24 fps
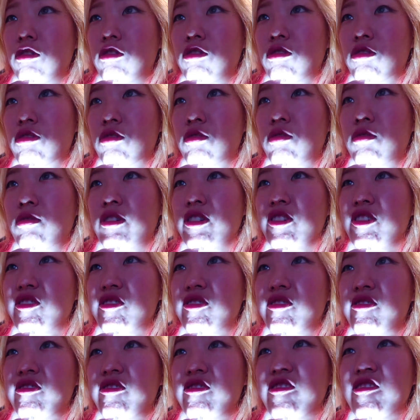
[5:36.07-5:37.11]
He was quite
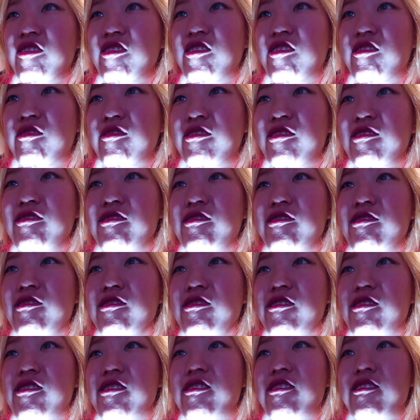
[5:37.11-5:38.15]
clear. Where
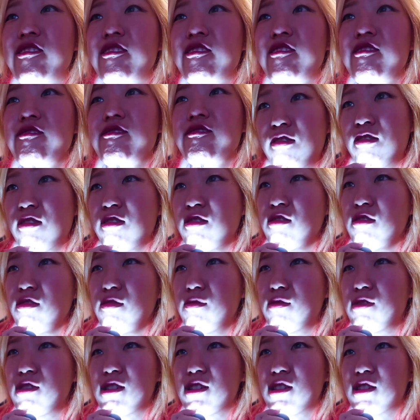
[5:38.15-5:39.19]
is he? I don't know
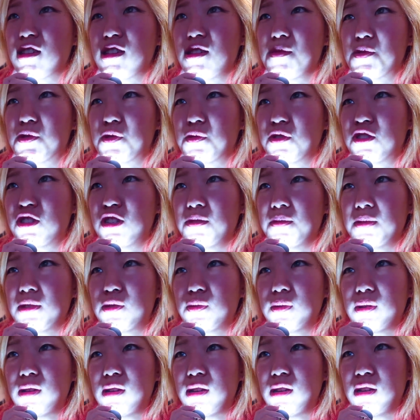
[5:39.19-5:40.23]
why I keep switching
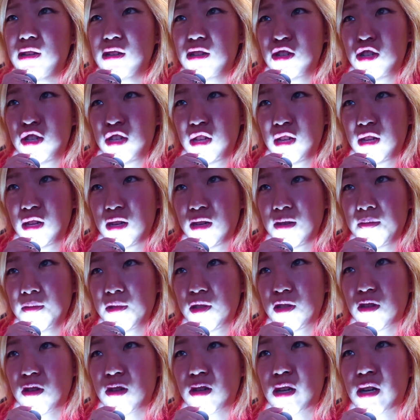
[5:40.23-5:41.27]
between he and she. I'm
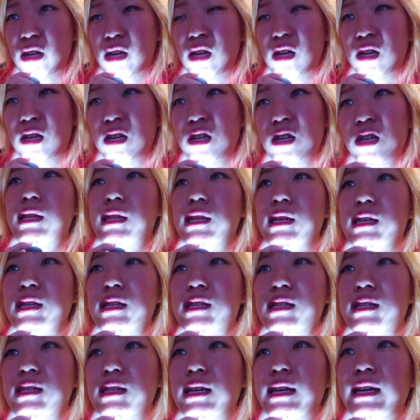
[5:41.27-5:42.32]
sorry.
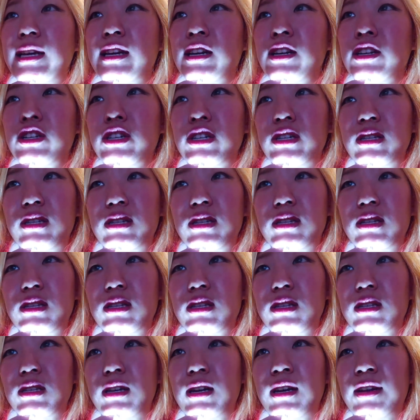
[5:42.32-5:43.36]
This hair
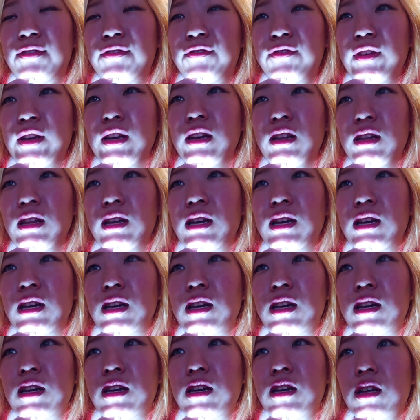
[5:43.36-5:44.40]
just, I feel
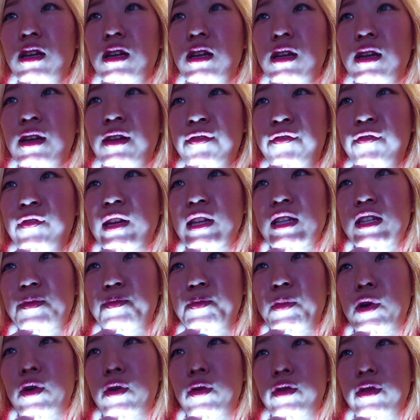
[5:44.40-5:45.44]
like it fits
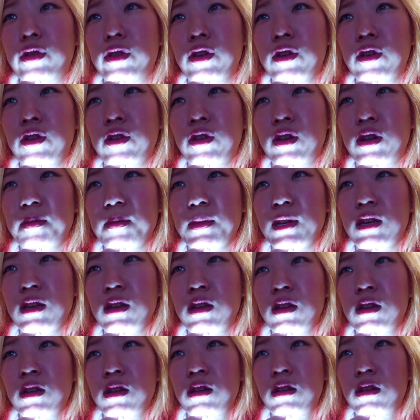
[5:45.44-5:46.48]
both. You know what I
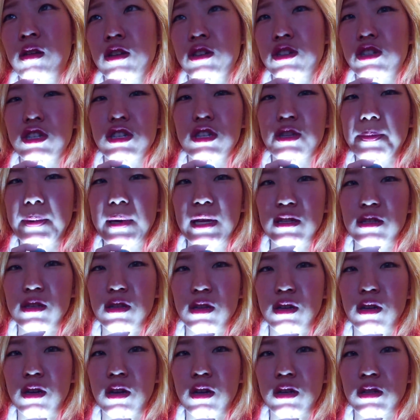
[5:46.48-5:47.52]
mean? just depends on
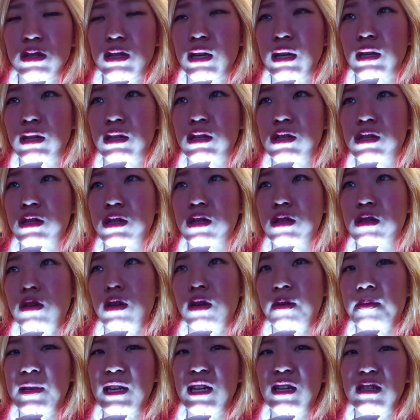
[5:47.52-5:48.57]
the context.
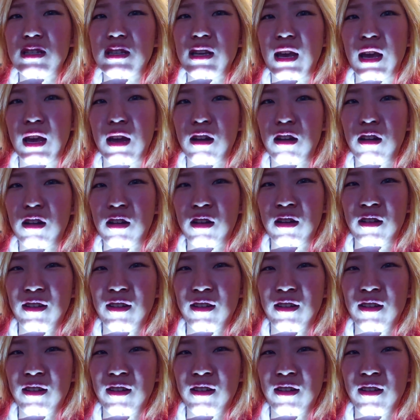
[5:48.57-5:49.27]
I mean, it's a hair.